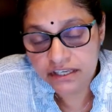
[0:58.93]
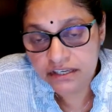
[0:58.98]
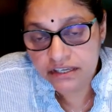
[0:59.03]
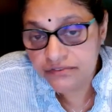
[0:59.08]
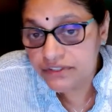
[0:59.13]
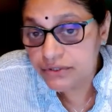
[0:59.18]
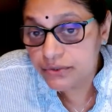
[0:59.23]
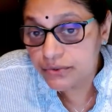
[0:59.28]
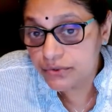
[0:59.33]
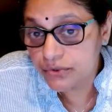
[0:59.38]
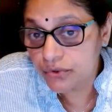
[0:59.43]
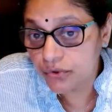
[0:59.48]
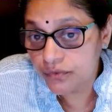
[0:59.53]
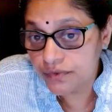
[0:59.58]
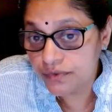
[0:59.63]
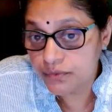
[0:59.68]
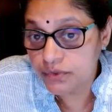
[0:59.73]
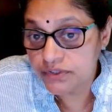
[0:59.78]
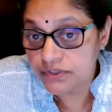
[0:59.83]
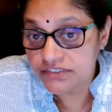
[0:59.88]
even though
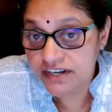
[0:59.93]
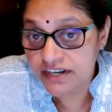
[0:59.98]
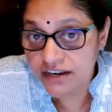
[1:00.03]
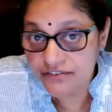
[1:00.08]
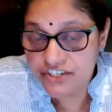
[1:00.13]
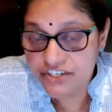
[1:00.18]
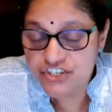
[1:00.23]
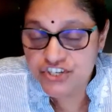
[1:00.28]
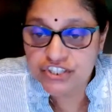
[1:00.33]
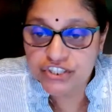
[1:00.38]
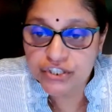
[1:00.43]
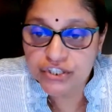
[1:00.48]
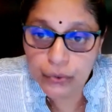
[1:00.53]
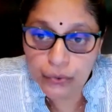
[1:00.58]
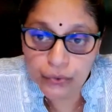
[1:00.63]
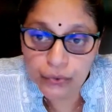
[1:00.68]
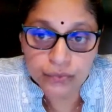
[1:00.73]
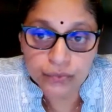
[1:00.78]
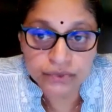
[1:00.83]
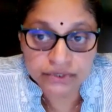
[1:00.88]
COVID was ravaging the
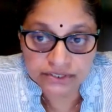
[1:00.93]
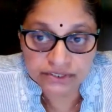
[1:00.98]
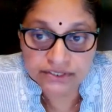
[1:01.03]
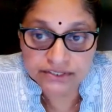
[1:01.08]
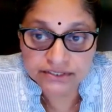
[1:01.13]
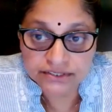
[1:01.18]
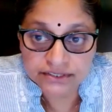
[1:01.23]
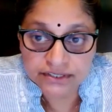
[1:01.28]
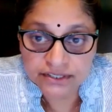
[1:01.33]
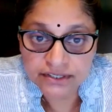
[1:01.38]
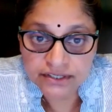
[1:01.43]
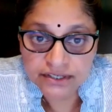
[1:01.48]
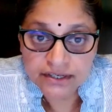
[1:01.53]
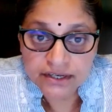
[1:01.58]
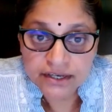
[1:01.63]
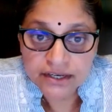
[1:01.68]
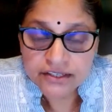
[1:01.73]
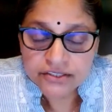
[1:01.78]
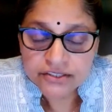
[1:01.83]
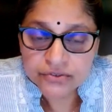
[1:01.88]
whole world.
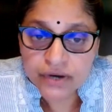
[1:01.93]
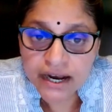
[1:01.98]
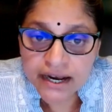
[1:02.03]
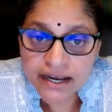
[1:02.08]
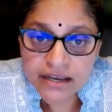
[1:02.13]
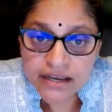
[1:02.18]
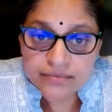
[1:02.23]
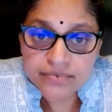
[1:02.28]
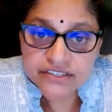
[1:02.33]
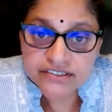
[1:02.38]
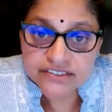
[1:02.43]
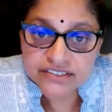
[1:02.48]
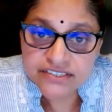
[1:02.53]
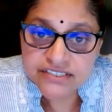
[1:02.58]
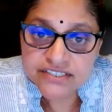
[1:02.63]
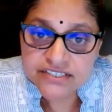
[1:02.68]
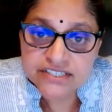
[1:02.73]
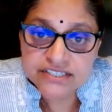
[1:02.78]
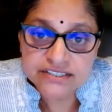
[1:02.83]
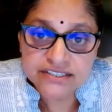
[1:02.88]
So I have been
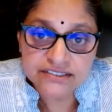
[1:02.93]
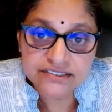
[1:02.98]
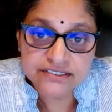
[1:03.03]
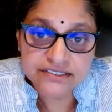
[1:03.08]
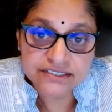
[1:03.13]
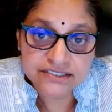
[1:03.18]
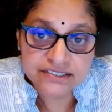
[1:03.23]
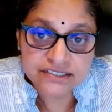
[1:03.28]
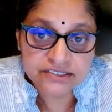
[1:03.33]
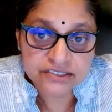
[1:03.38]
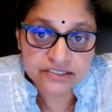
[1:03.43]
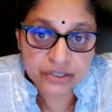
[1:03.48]
researching this disease